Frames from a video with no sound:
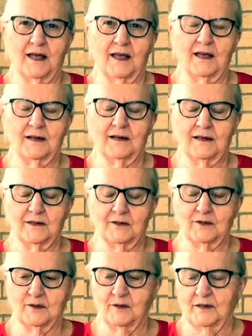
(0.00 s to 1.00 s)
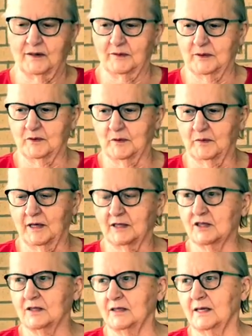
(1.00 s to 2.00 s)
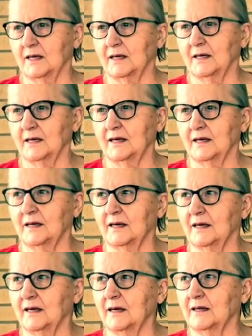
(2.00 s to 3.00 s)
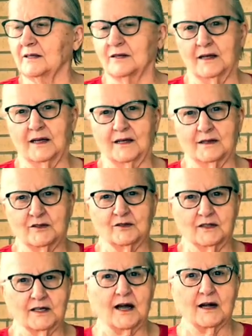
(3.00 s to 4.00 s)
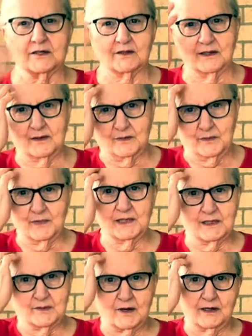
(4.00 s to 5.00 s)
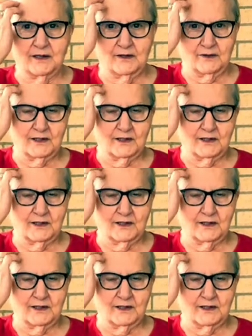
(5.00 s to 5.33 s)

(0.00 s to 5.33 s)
And I know when we mentioned that to the doctor in Bismarck, you know, the